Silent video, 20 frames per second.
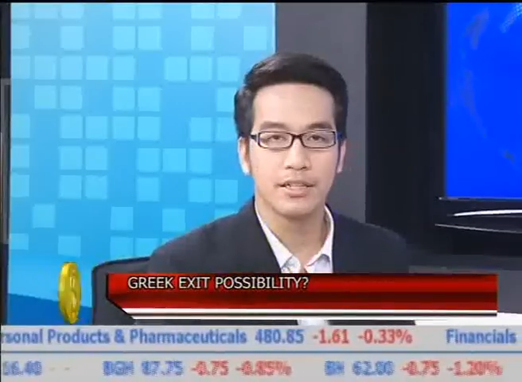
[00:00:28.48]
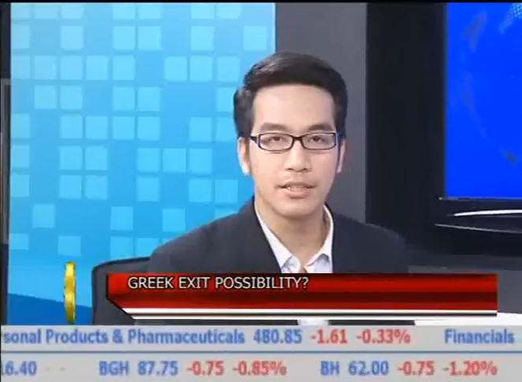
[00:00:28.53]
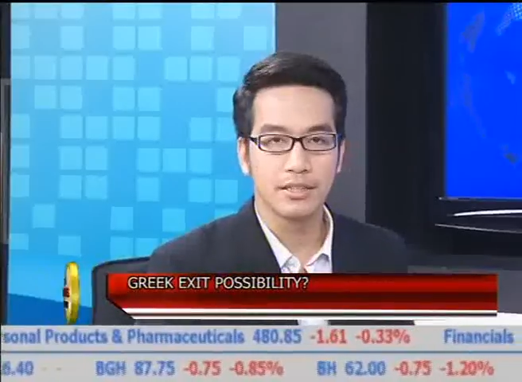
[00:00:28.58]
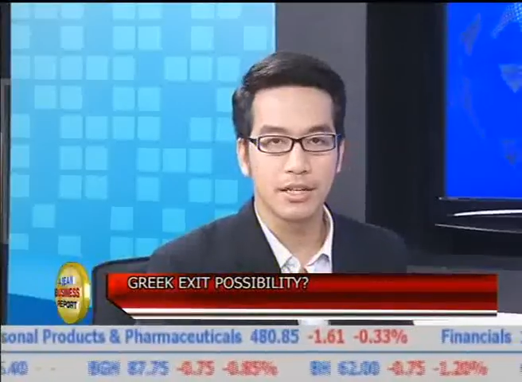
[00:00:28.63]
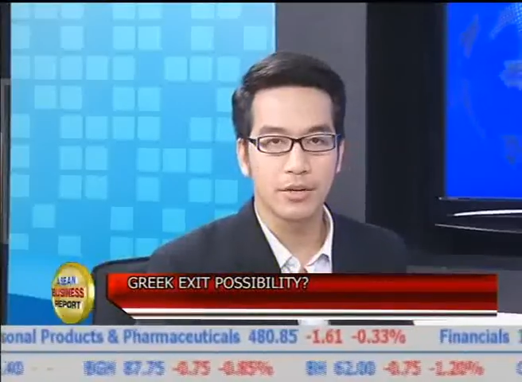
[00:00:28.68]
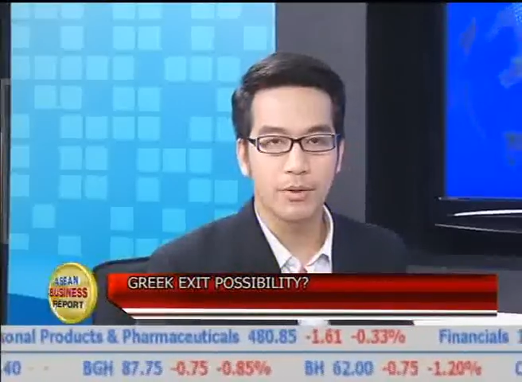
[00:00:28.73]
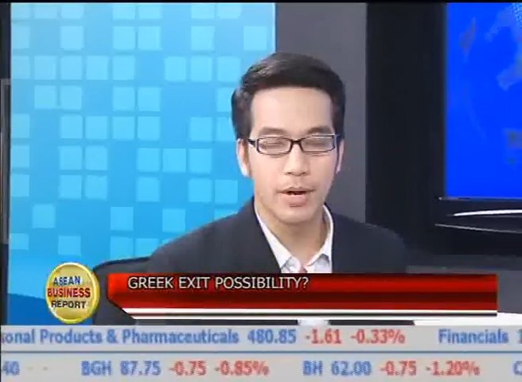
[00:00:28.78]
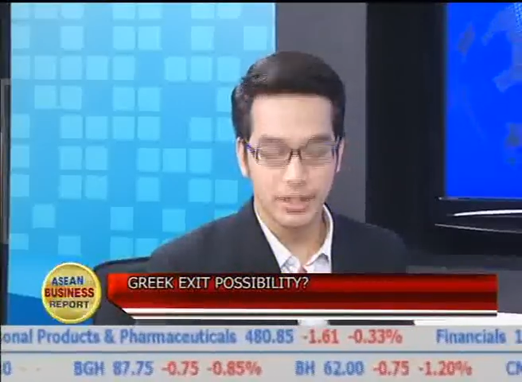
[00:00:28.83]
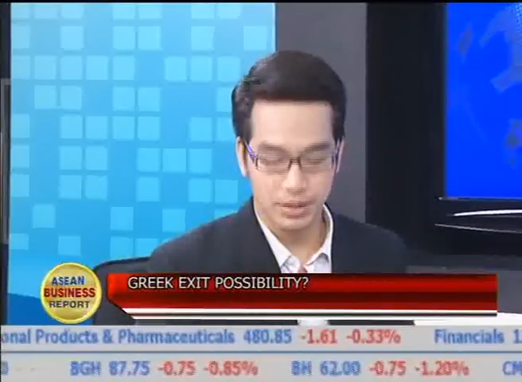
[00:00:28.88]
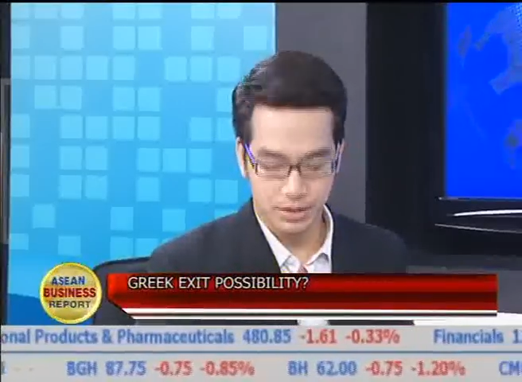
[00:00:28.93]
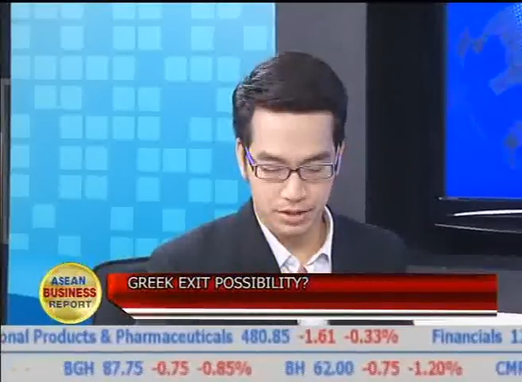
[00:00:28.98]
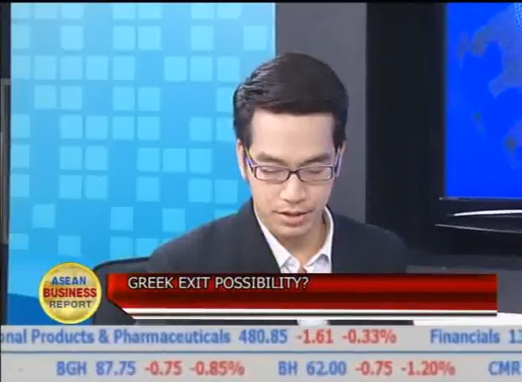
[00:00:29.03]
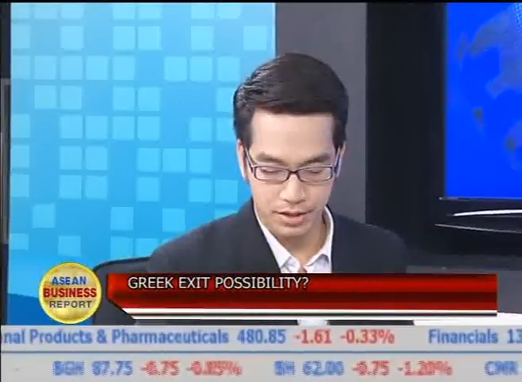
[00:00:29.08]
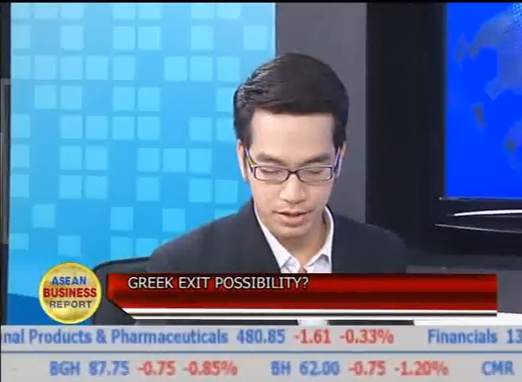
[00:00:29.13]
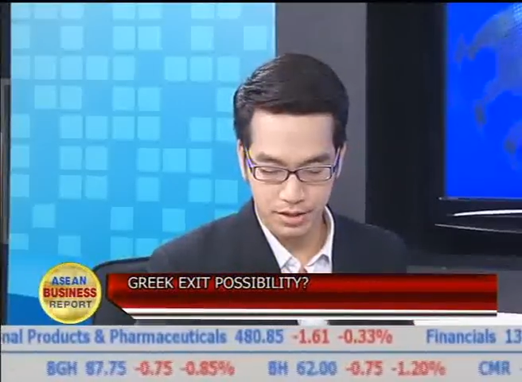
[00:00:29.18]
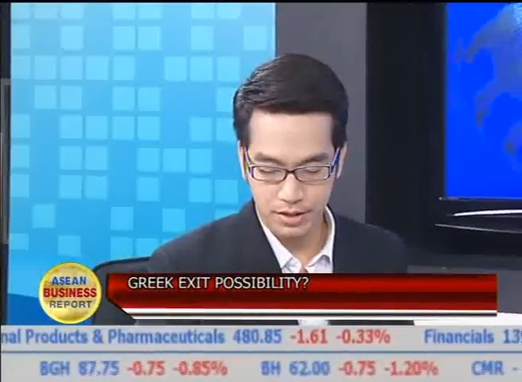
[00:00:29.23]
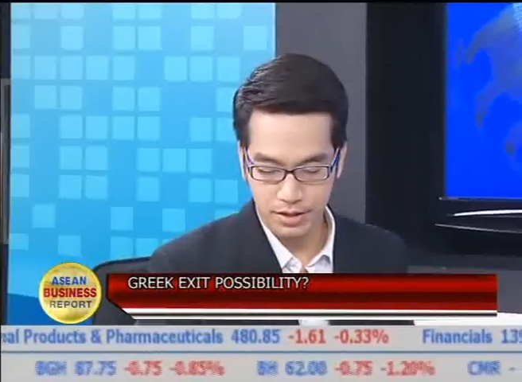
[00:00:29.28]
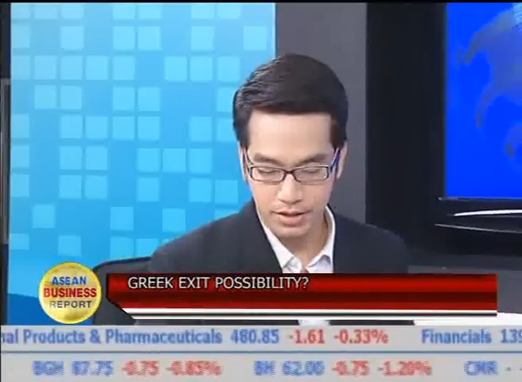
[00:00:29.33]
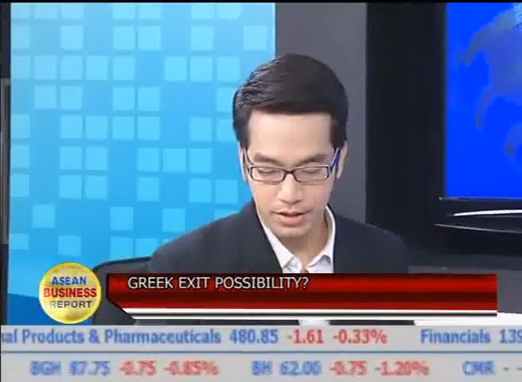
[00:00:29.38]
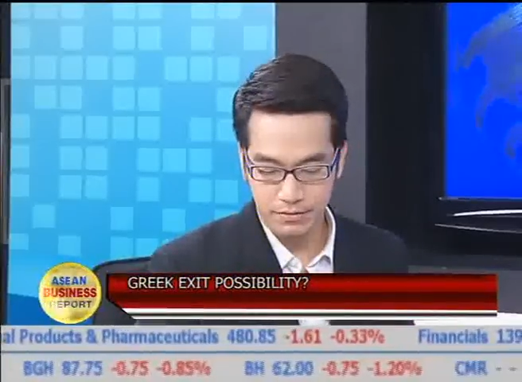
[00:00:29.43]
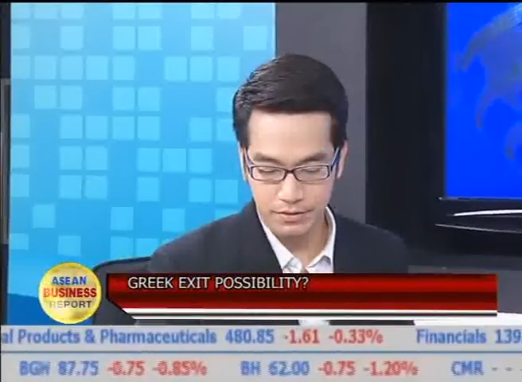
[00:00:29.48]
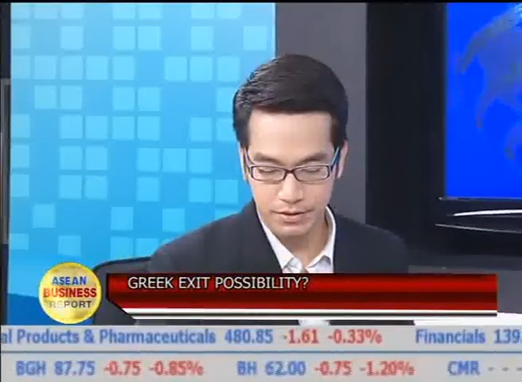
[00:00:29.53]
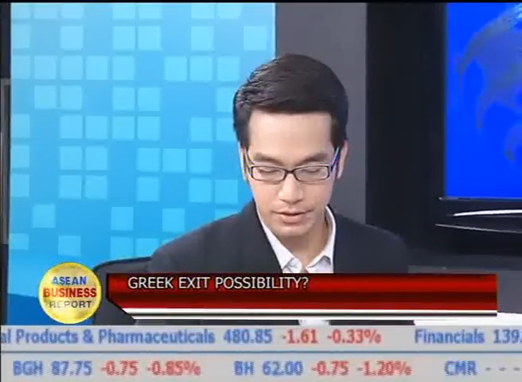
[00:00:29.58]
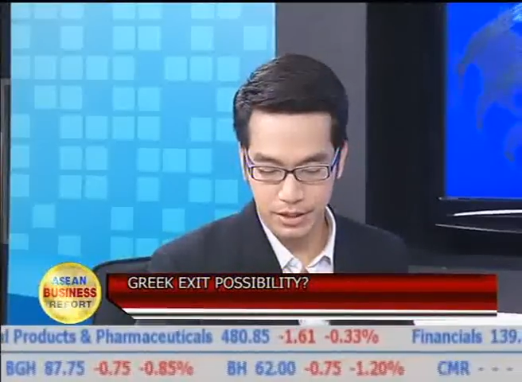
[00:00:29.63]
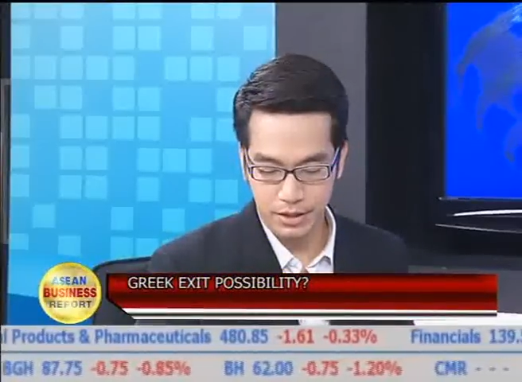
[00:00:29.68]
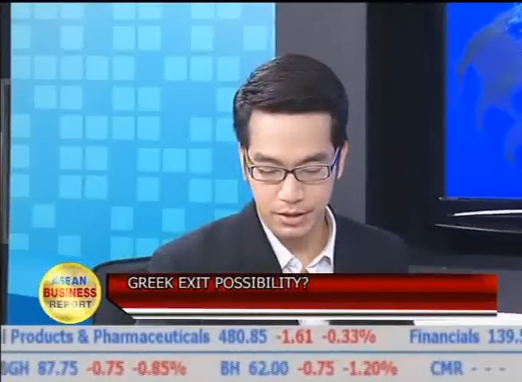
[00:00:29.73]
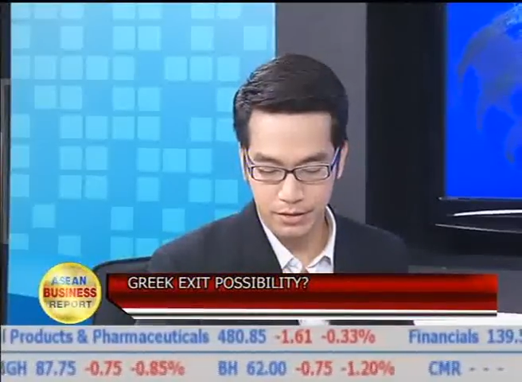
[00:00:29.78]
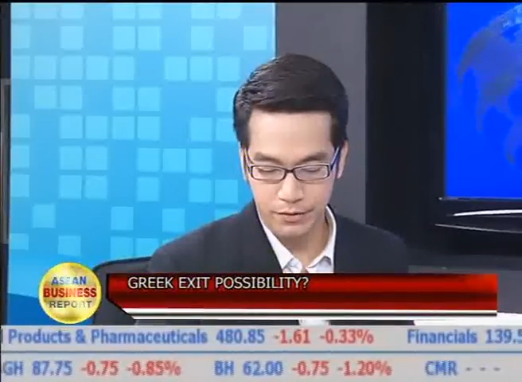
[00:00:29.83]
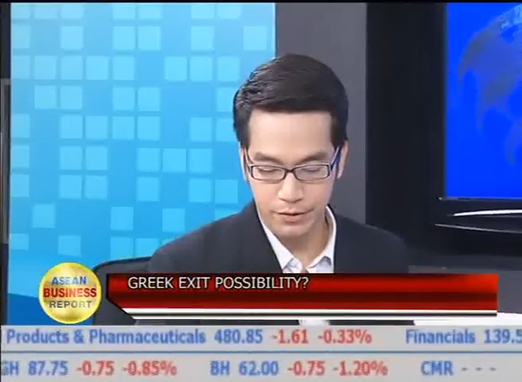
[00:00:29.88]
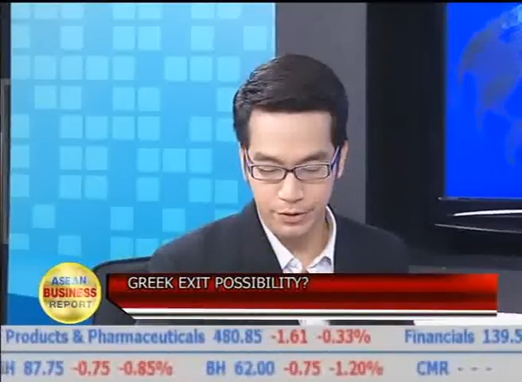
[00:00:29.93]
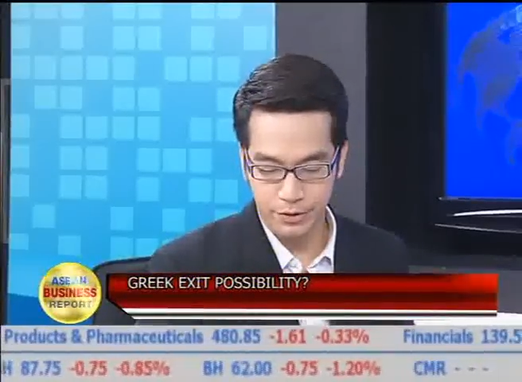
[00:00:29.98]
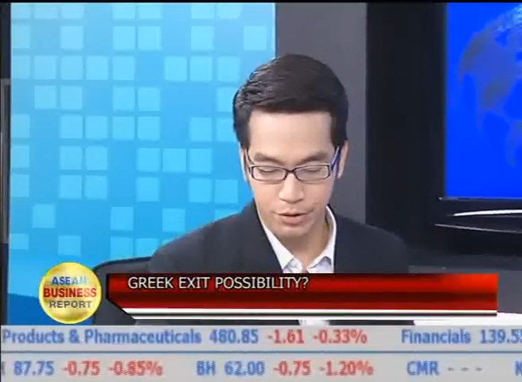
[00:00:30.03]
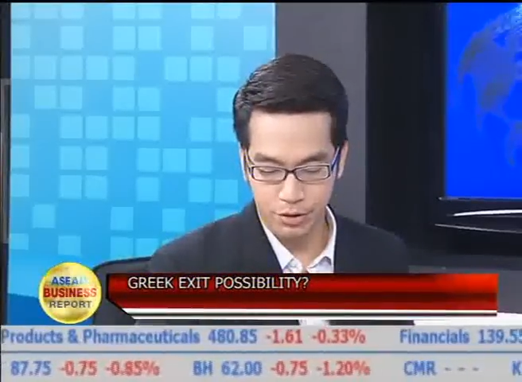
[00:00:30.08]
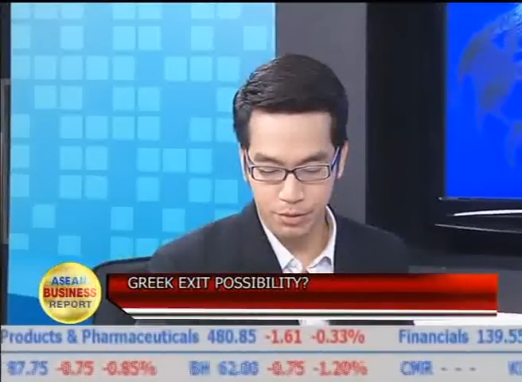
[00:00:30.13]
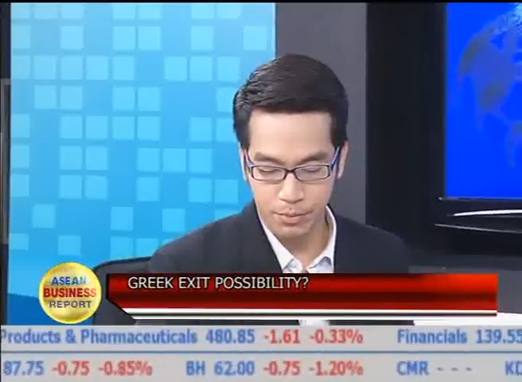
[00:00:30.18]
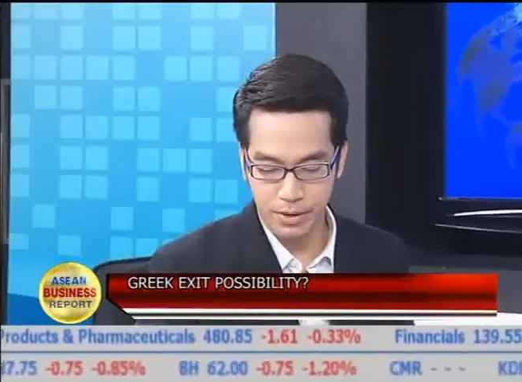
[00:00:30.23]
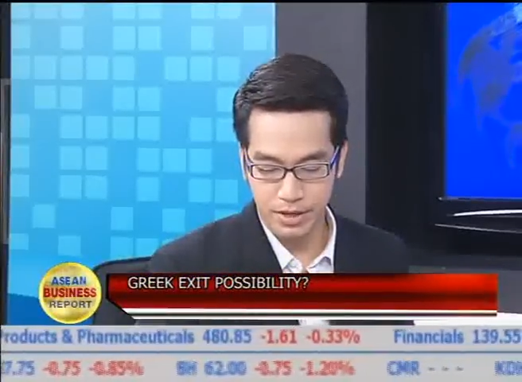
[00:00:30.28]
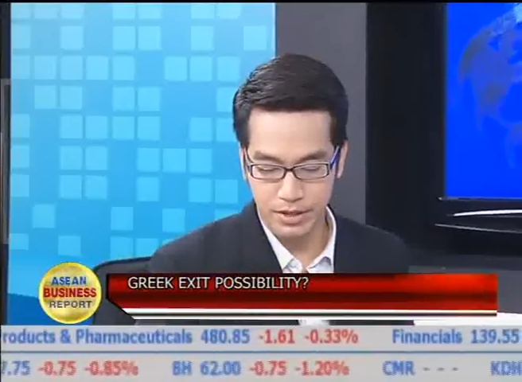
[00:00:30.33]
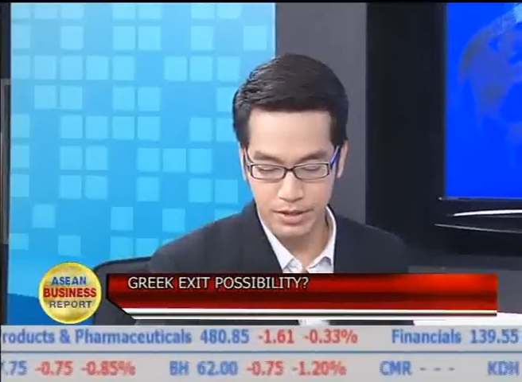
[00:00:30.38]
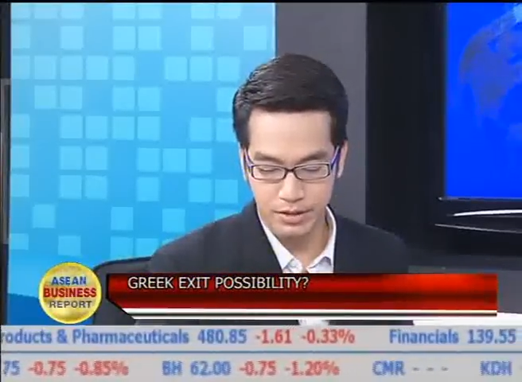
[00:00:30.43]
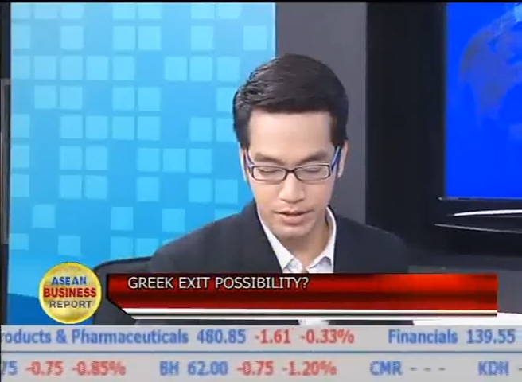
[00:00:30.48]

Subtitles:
Director of Center for European